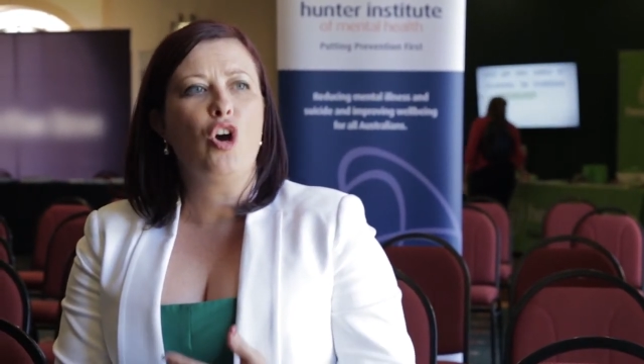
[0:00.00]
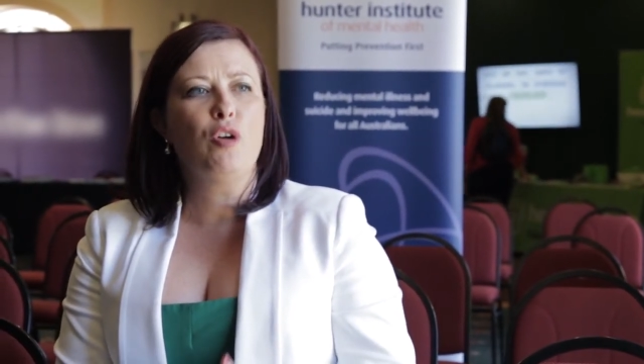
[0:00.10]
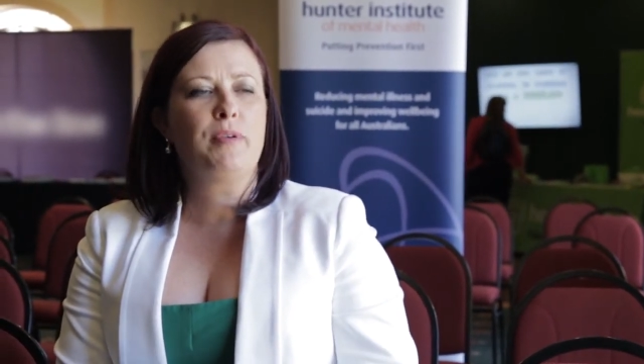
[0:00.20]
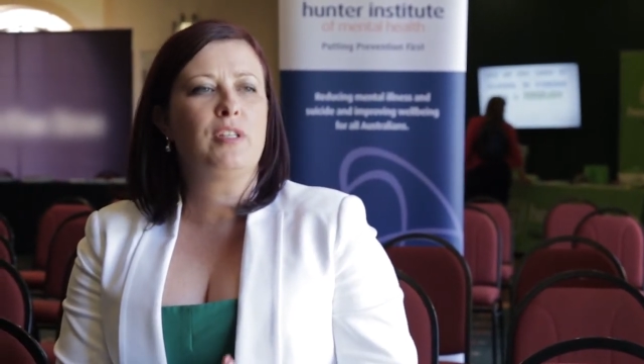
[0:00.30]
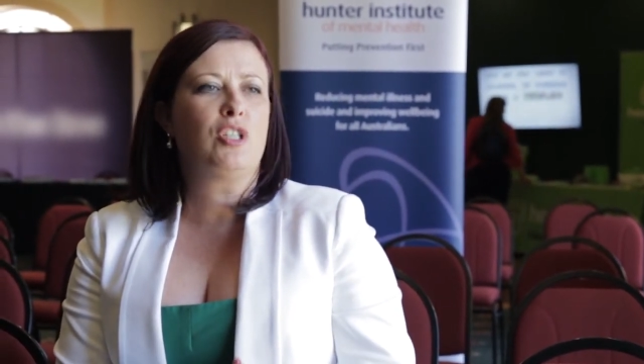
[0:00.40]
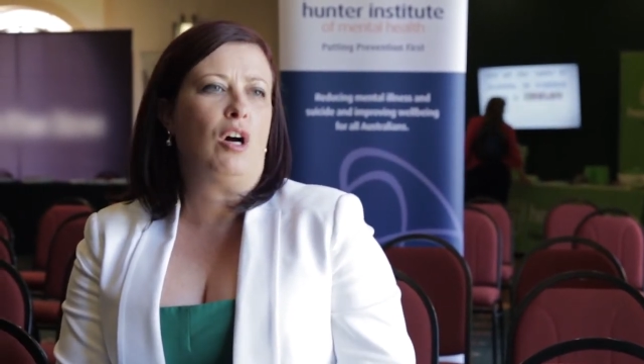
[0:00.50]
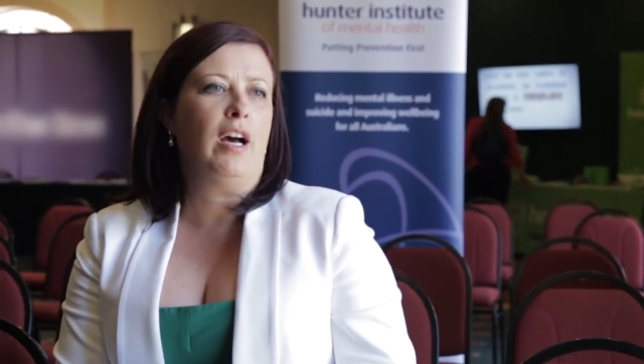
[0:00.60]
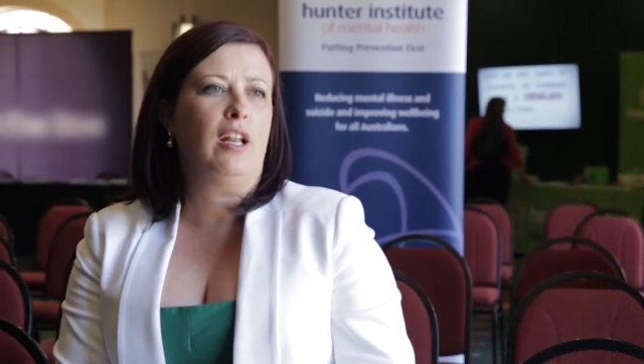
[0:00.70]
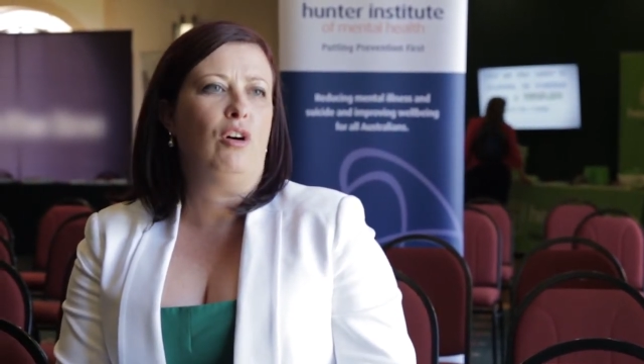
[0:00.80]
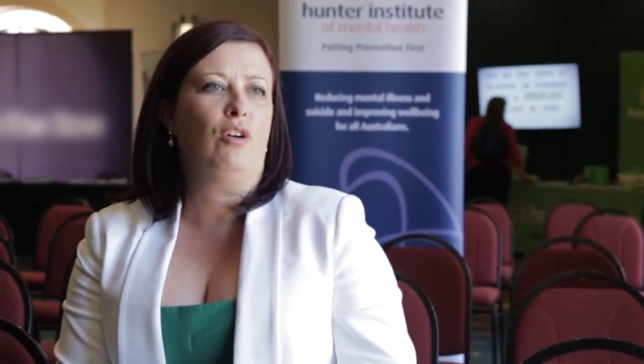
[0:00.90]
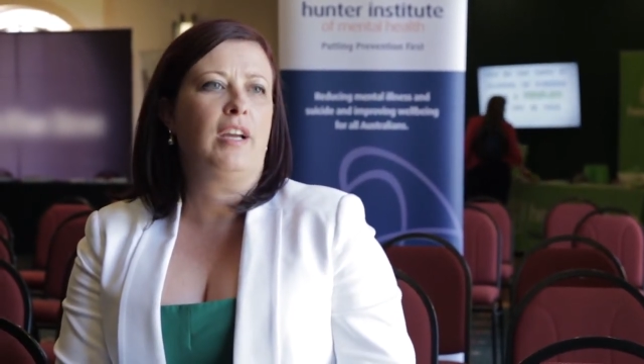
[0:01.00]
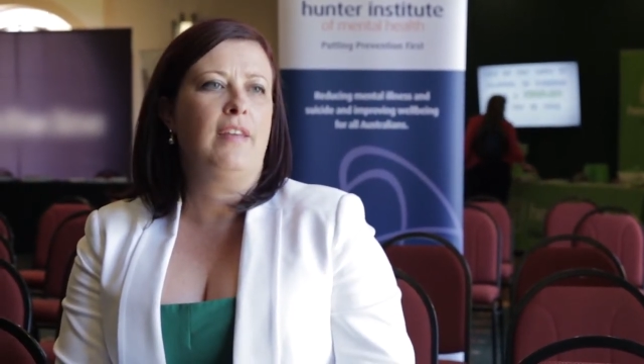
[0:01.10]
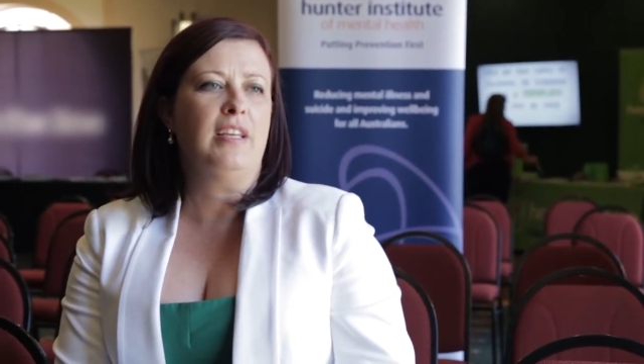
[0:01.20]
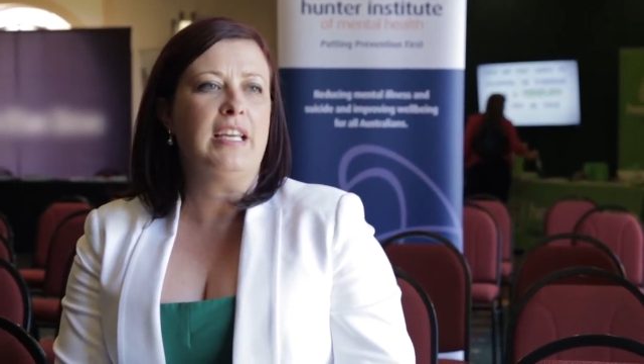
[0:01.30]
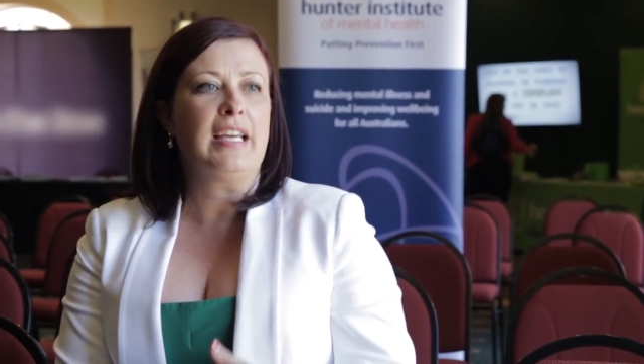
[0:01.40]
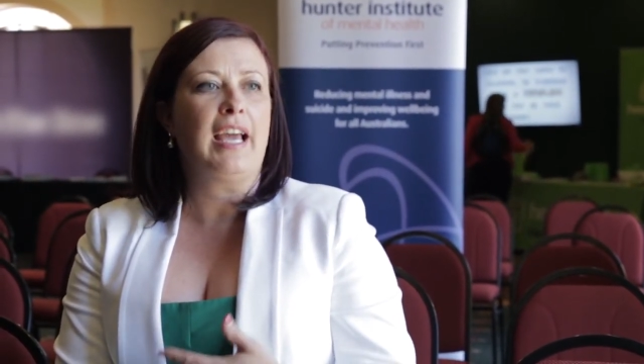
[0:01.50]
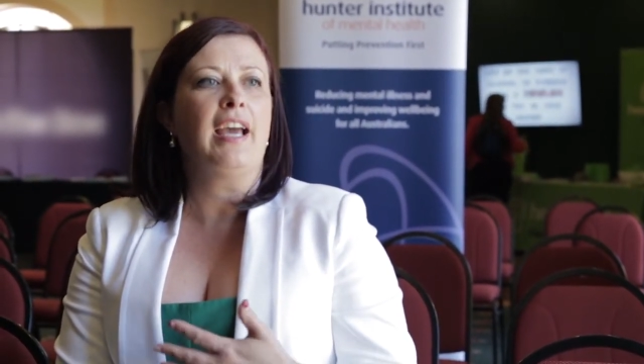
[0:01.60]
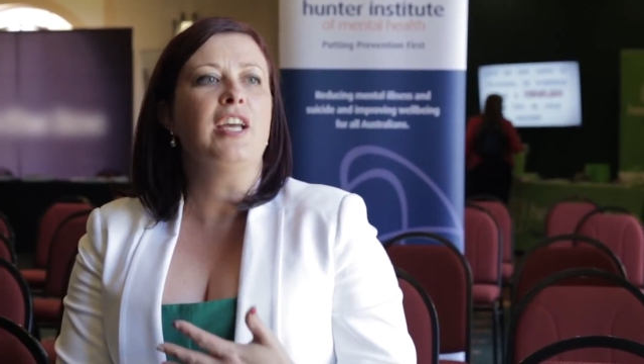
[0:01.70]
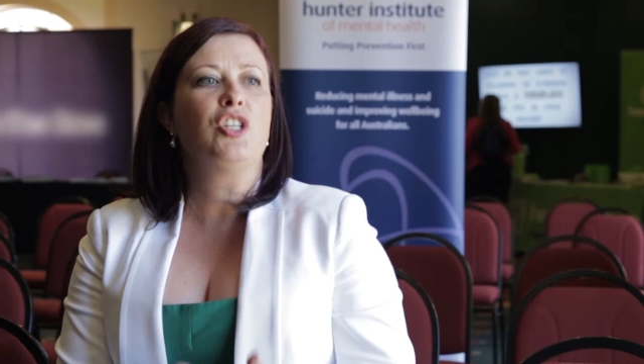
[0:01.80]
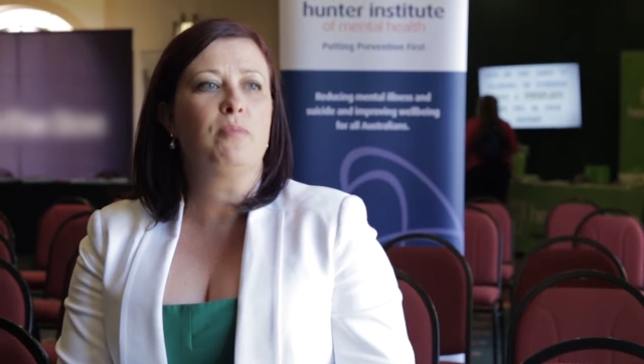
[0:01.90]
open dialogue and the
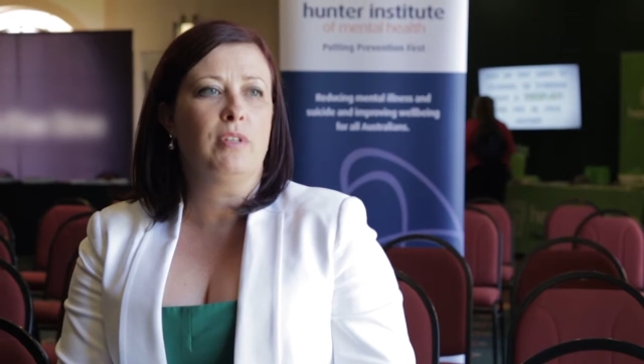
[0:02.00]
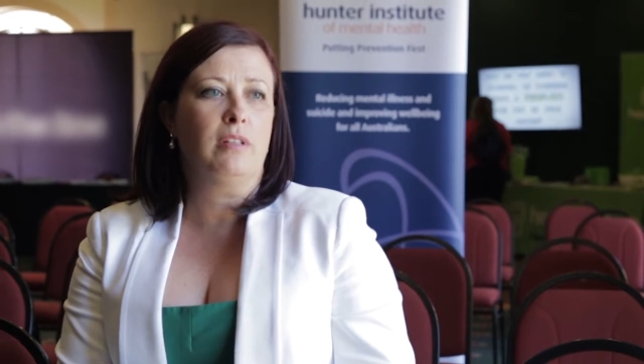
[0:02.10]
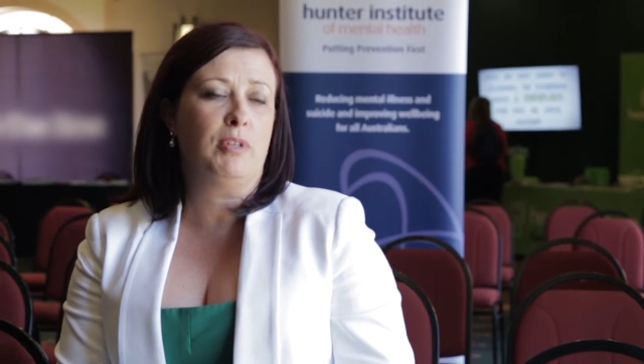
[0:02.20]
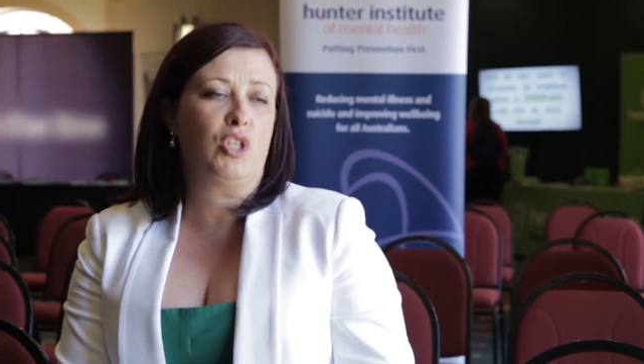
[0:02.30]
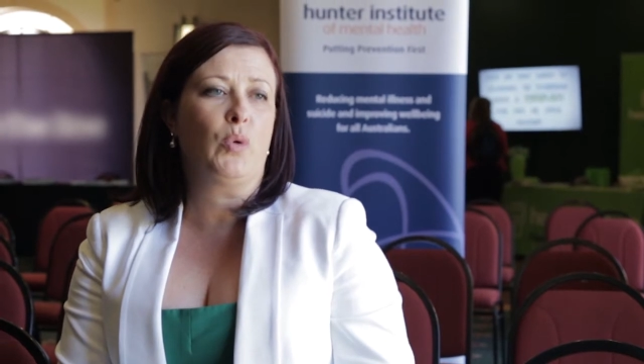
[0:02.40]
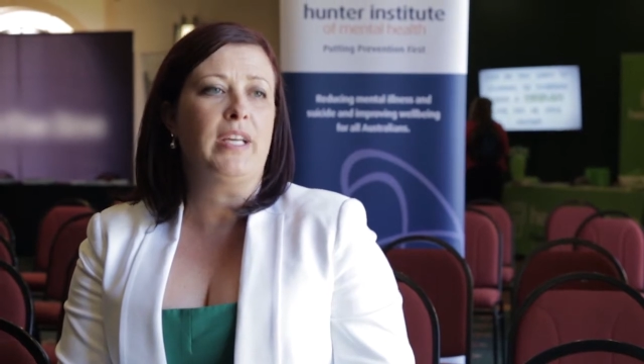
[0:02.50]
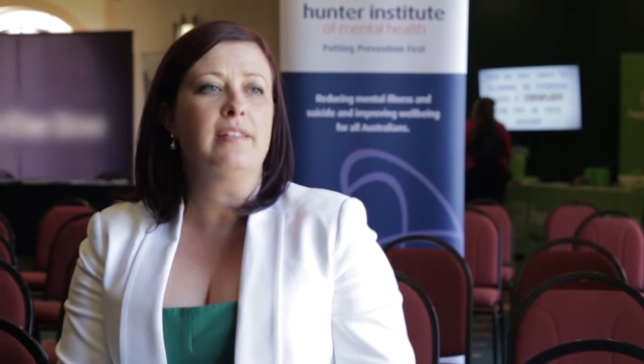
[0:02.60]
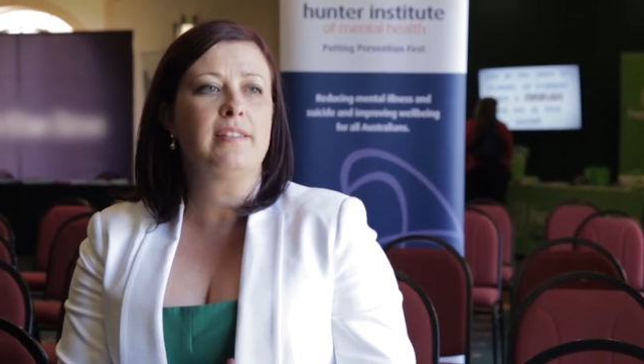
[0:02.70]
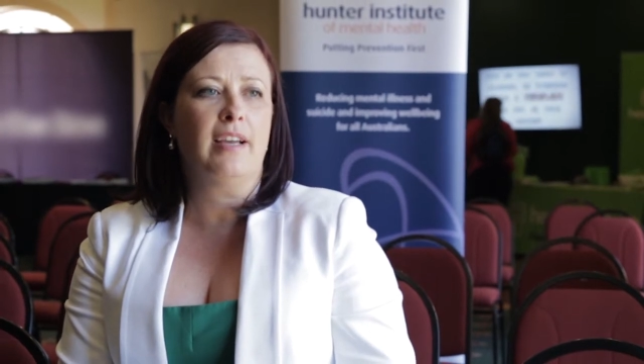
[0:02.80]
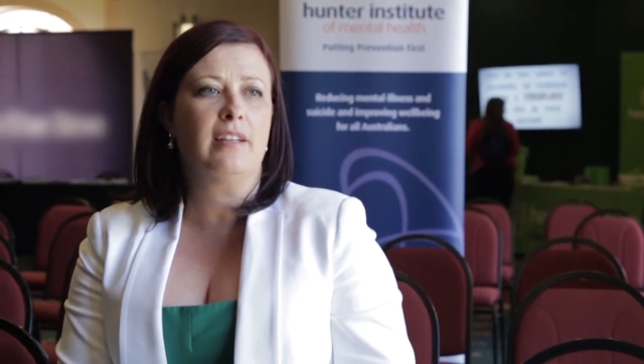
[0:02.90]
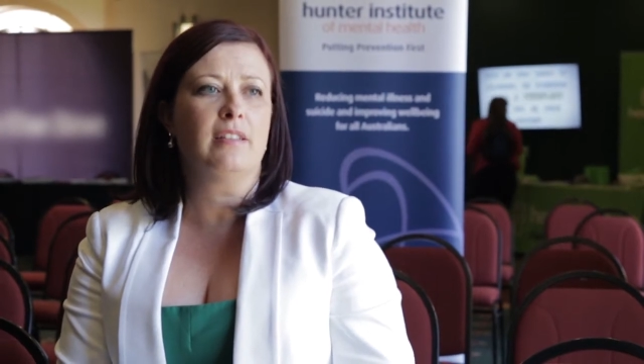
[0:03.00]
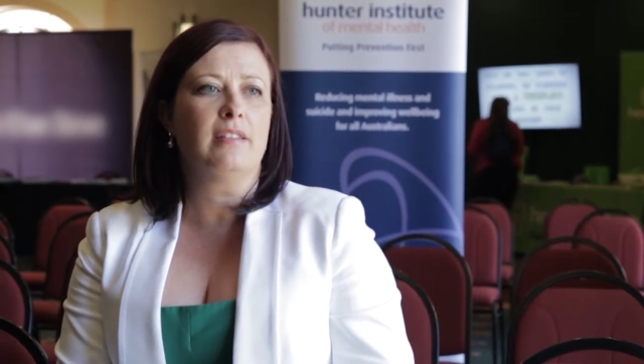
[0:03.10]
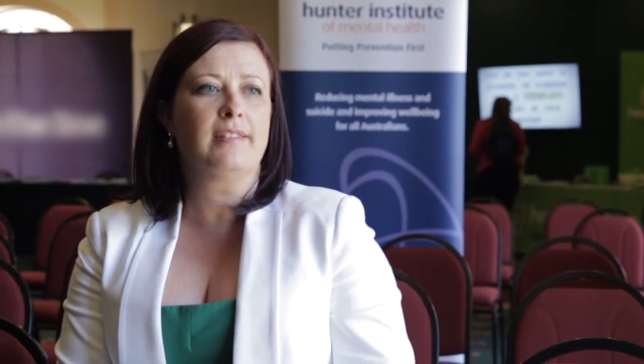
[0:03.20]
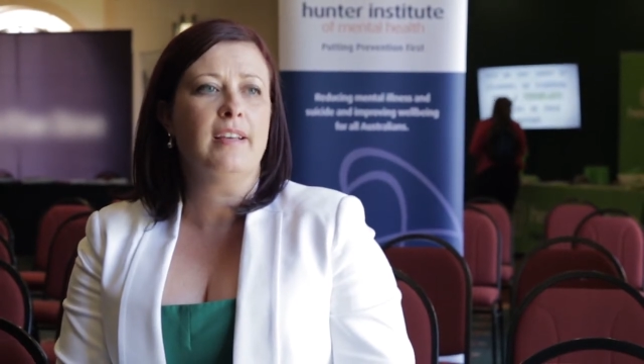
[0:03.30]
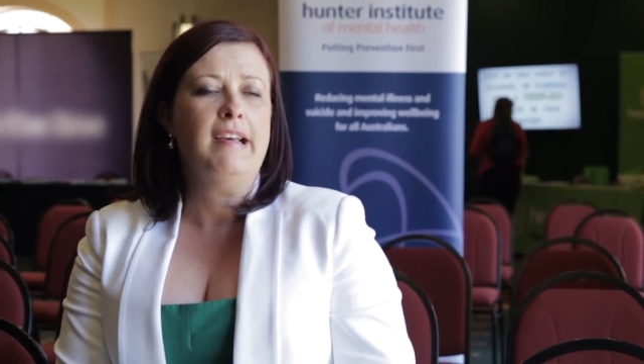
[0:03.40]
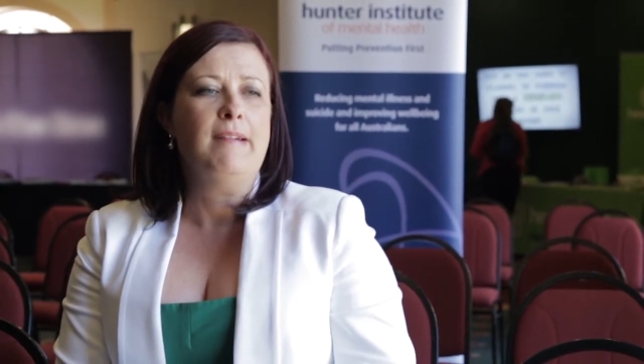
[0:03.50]
engagement between sectors